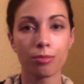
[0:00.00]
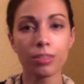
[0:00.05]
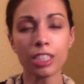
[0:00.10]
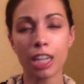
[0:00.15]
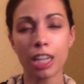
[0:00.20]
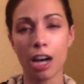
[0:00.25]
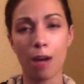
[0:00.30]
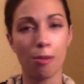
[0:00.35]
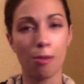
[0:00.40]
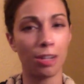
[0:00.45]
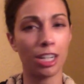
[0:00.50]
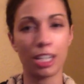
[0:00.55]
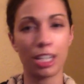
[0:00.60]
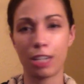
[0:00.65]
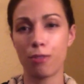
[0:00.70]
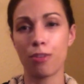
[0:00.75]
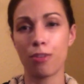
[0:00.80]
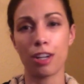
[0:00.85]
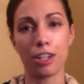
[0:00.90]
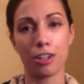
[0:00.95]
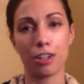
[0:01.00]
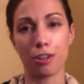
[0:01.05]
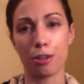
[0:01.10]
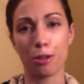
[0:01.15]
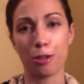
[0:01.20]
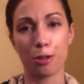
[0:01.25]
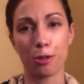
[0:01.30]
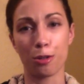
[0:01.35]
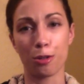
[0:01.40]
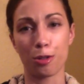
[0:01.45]
And I can find an
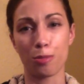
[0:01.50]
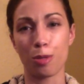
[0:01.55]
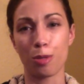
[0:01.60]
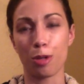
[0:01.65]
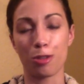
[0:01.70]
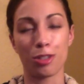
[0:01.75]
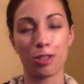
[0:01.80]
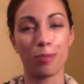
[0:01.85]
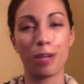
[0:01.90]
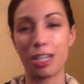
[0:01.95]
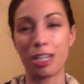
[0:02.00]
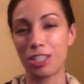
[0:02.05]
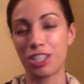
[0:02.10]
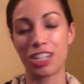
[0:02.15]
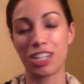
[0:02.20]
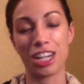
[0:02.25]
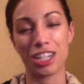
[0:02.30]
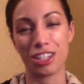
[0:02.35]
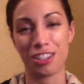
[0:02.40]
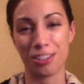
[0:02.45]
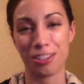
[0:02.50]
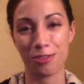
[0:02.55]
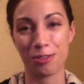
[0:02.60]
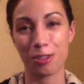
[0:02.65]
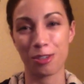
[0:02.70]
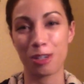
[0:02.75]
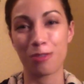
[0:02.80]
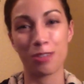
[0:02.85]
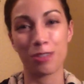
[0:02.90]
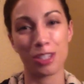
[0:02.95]
article to post about stages of
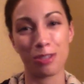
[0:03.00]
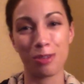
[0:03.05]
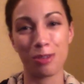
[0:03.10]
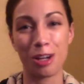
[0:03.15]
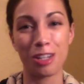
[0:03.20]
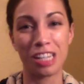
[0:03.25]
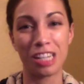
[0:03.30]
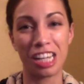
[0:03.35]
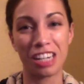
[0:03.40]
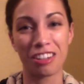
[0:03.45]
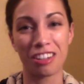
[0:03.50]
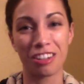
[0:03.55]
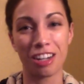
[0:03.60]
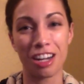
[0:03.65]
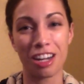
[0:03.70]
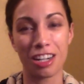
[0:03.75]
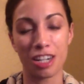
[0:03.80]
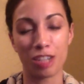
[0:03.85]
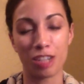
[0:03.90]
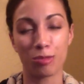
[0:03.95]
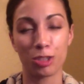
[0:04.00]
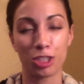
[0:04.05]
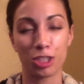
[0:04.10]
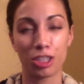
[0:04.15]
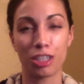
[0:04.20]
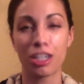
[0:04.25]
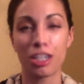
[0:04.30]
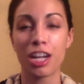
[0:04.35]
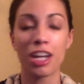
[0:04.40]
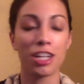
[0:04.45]
grief as well later on, and I'm
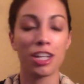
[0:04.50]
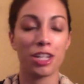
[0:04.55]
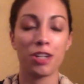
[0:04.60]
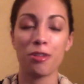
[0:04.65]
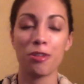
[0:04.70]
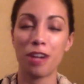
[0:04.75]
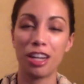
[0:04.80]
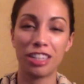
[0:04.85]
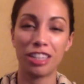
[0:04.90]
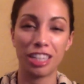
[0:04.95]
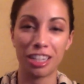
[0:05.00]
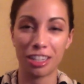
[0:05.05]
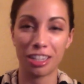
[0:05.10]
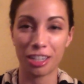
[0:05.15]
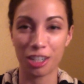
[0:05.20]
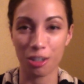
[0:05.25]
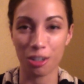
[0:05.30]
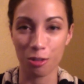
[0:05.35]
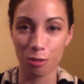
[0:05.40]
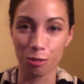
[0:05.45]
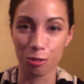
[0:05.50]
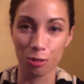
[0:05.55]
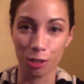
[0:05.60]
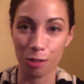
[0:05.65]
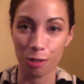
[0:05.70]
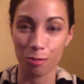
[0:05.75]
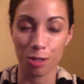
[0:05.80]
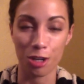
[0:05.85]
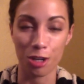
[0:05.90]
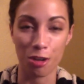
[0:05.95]
sure you out there can Google
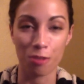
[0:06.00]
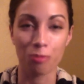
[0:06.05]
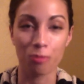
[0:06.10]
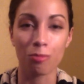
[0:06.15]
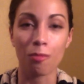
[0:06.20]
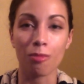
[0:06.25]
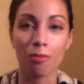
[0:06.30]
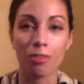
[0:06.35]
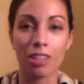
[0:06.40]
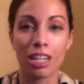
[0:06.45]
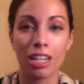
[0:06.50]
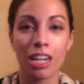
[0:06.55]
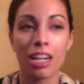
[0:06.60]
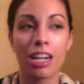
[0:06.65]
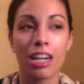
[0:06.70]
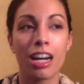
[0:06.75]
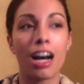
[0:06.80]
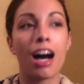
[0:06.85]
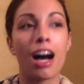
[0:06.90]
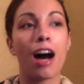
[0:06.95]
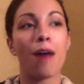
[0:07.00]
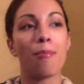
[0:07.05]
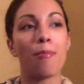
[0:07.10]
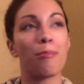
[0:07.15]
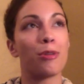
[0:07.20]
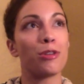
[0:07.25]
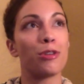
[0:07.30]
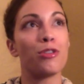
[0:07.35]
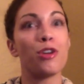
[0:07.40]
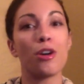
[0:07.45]
them too.
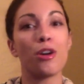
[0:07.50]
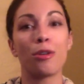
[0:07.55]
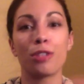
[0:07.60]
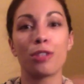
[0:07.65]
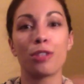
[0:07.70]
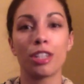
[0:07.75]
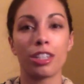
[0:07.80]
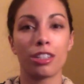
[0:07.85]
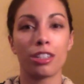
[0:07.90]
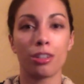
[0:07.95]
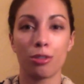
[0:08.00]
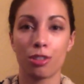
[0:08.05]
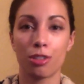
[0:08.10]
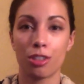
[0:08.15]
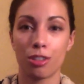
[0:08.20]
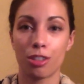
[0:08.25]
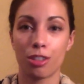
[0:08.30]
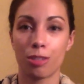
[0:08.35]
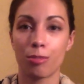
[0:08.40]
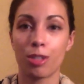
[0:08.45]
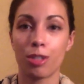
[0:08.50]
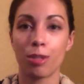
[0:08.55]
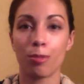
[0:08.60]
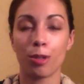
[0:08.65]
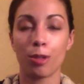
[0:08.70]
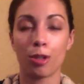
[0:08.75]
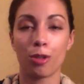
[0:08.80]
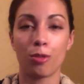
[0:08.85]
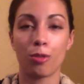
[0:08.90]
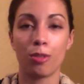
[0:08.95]
But know that those are some
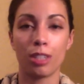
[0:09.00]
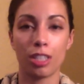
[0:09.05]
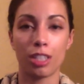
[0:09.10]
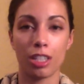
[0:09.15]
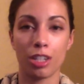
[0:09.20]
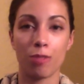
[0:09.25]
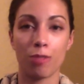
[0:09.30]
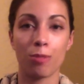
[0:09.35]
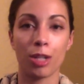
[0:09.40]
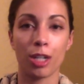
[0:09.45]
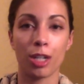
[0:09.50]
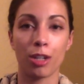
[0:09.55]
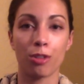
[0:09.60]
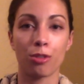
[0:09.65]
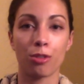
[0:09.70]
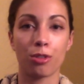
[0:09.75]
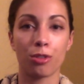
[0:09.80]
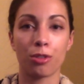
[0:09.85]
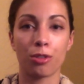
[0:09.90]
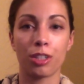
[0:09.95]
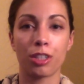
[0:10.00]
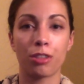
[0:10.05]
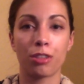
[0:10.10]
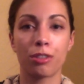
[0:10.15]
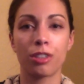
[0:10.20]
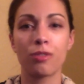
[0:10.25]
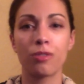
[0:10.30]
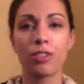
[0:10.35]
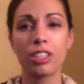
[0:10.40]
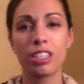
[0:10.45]
typical ones that you might go through. And
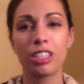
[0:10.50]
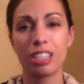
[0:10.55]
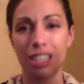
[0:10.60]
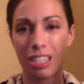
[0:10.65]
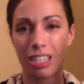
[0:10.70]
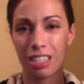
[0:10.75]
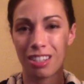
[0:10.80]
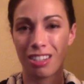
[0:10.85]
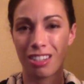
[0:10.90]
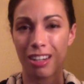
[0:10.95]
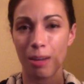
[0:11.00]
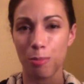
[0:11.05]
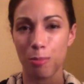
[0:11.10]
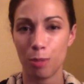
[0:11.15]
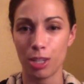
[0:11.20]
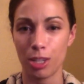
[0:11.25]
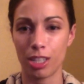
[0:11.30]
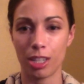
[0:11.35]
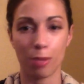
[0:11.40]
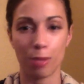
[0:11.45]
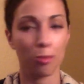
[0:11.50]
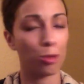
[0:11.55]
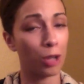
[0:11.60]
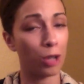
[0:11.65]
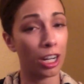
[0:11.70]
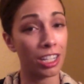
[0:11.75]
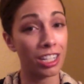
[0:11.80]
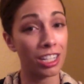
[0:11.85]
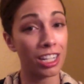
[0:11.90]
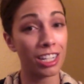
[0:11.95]
grief is not a step-by-step
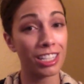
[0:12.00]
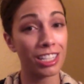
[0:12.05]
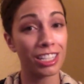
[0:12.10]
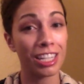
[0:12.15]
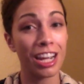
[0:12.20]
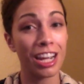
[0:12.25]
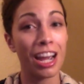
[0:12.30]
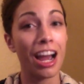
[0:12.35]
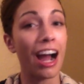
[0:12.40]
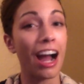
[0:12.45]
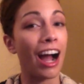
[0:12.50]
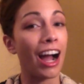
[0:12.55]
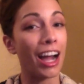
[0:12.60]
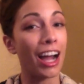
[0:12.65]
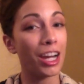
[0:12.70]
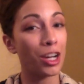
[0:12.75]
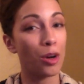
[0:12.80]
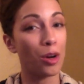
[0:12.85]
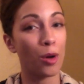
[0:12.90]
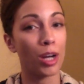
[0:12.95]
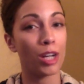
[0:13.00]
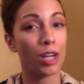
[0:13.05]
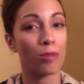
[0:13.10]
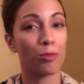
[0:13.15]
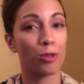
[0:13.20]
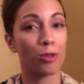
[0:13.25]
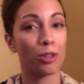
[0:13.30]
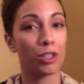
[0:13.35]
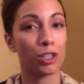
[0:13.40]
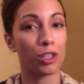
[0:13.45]
process. I equate it
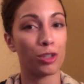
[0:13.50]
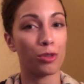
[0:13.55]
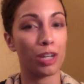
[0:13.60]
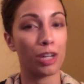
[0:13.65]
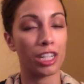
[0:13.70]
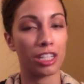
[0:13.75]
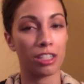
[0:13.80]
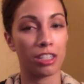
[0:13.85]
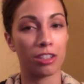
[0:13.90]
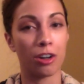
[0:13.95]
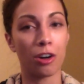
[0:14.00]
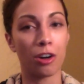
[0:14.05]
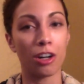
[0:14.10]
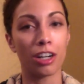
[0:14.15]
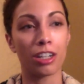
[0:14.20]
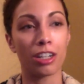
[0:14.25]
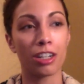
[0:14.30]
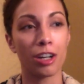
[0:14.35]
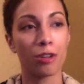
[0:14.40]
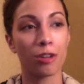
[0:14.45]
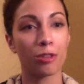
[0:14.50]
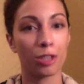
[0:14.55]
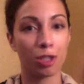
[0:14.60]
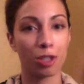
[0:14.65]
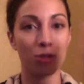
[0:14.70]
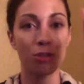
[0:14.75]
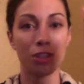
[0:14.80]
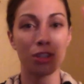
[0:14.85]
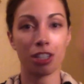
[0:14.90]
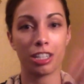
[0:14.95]
more to a star, where you
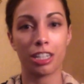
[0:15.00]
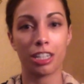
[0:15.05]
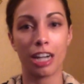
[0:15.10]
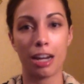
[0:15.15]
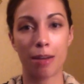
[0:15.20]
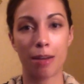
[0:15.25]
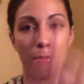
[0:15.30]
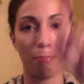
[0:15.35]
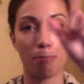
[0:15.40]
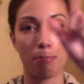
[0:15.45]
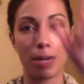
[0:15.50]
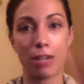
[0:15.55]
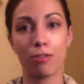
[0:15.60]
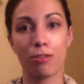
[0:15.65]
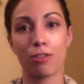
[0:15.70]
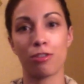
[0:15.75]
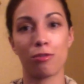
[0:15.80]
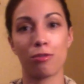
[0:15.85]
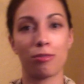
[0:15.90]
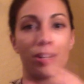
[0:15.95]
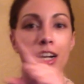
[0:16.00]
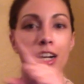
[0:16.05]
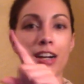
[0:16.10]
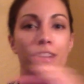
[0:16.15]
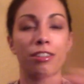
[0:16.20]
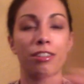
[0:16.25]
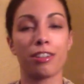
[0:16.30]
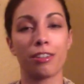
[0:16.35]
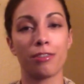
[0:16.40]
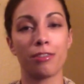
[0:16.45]
just kind of bounce
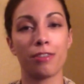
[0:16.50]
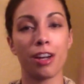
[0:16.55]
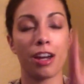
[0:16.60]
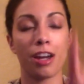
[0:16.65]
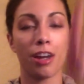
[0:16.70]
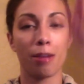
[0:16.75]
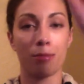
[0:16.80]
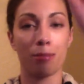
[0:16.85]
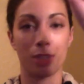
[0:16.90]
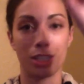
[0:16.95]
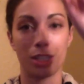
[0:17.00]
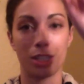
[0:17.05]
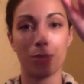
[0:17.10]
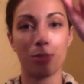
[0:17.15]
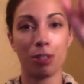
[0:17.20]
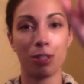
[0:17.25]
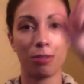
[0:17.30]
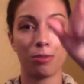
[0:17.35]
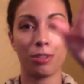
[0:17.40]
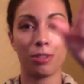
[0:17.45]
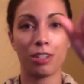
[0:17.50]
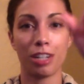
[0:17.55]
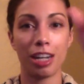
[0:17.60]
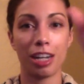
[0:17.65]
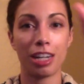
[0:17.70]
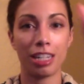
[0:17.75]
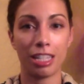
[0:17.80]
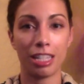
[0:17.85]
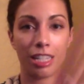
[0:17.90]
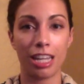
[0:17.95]
around of accepting one
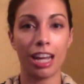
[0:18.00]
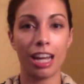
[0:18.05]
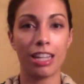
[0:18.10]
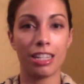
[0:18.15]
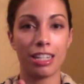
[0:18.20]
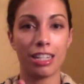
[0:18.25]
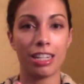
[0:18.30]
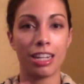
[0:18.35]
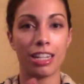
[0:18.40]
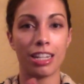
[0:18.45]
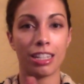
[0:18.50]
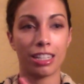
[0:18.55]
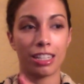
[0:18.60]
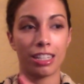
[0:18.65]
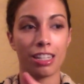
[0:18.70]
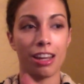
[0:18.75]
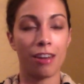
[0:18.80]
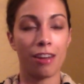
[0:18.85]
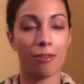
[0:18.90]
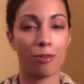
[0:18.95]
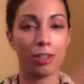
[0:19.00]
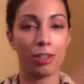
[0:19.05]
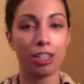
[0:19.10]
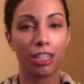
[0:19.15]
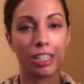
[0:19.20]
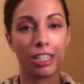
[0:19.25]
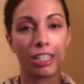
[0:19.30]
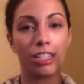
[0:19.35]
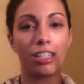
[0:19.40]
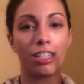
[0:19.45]
day, sad the next,
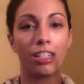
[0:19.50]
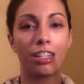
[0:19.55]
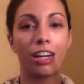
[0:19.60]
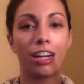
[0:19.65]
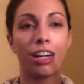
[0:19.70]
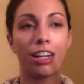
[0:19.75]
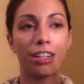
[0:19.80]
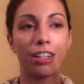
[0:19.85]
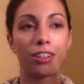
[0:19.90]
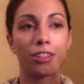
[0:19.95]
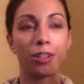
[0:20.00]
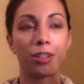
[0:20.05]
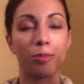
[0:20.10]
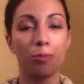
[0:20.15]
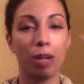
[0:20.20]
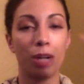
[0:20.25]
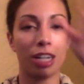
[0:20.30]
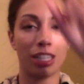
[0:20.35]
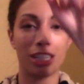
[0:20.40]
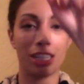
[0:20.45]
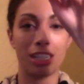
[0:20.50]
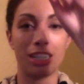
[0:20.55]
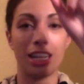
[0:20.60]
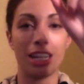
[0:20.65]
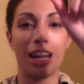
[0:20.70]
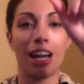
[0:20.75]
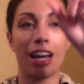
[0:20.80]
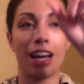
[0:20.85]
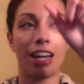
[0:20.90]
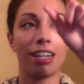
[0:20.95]
feeling in denial, back to
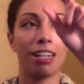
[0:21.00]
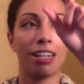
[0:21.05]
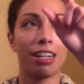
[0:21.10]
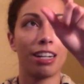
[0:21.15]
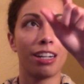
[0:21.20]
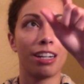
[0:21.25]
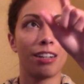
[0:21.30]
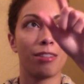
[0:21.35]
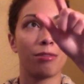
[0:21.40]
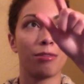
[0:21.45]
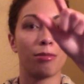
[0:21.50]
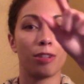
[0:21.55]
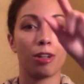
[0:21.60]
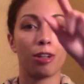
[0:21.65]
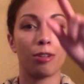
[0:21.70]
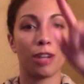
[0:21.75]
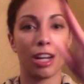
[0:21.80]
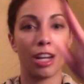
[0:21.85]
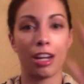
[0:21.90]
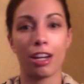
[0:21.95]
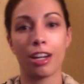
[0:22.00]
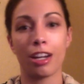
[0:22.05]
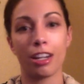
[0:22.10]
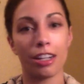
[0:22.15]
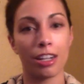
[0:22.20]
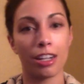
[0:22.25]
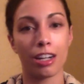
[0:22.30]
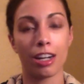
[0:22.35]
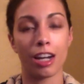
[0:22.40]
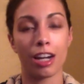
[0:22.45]
sad. Okay,
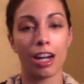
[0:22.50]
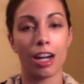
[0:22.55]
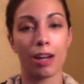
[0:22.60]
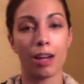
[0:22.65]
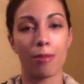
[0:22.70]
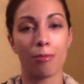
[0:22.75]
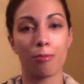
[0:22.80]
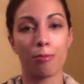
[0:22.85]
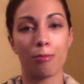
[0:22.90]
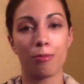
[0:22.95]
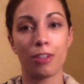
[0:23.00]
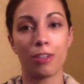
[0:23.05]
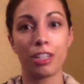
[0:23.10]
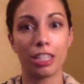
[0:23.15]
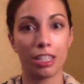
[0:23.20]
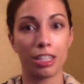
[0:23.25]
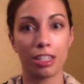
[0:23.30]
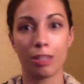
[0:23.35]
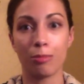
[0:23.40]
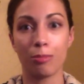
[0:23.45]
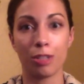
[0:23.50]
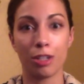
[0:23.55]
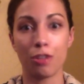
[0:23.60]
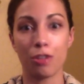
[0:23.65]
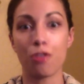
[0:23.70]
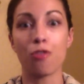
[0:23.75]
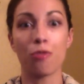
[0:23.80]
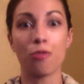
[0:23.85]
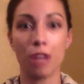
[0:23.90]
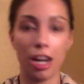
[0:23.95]
I'm feeling something
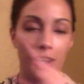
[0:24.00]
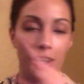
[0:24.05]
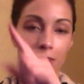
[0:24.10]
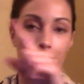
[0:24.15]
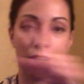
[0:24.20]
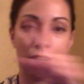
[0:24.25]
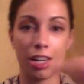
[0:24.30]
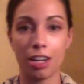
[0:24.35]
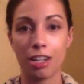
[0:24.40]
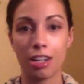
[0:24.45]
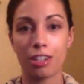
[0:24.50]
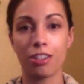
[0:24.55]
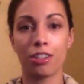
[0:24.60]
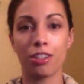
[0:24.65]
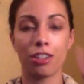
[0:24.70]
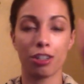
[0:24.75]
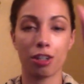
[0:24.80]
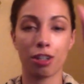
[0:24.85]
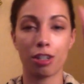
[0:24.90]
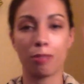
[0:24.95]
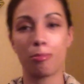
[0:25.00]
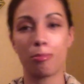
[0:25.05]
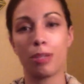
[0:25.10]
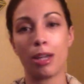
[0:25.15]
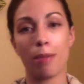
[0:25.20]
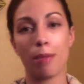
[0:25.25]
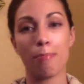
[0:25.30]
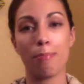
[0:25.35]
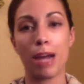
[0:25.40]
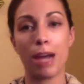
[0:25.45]
new now, and it's just going to be
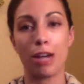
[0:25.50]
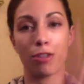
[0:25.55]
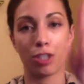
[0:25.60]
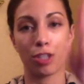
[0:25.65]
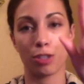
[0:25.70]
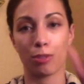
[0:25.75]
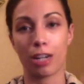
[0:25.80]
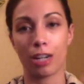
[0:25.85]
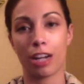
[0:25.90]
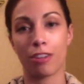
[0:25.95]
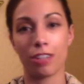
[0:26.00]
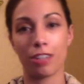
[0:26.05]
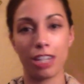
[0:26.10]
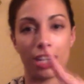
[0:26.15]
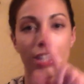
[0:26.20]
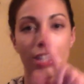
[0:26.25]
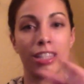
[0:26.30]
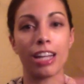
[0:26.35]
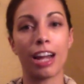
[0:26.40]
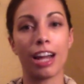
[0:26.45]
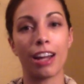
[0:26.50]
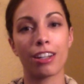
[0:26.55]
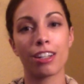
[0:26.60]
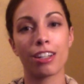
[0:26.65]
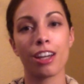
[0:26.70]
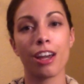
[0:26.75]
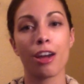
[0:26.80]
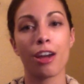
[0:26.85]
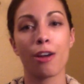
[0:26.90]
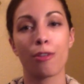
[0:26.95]
a bounce around in that
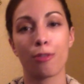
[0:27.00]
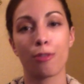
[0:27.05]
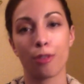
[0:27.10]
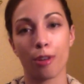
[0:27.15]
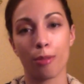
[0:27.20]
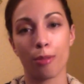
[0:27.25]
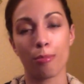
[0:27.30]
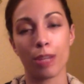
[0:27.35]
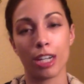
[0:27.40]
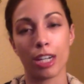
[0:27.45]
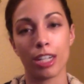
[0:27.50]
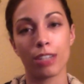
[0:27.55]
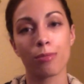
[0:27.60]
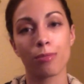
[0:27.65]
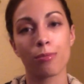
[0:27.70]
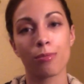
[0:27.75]
for a minute.